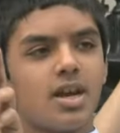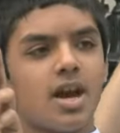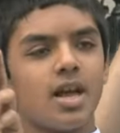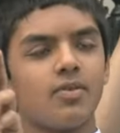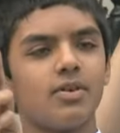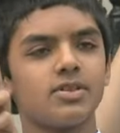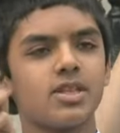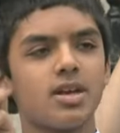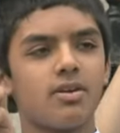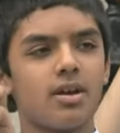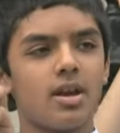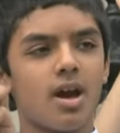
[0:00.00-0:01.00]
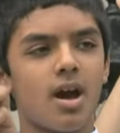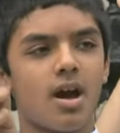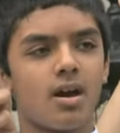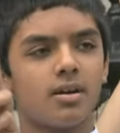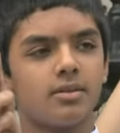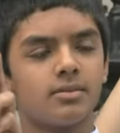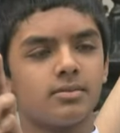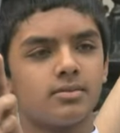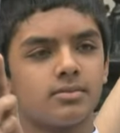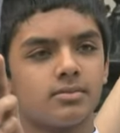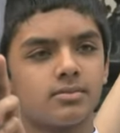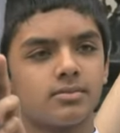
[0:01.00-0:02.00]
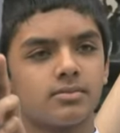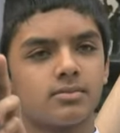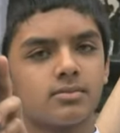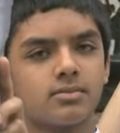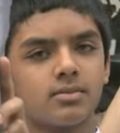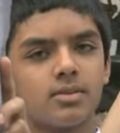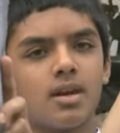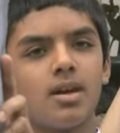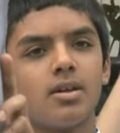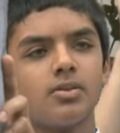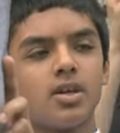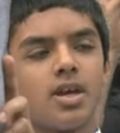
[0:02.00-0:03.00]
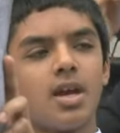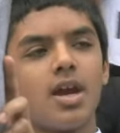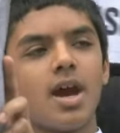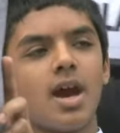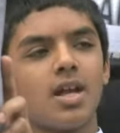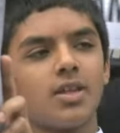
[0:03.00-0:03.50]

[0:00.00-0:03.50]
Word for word: All of them calling for jihad against the Assad regime.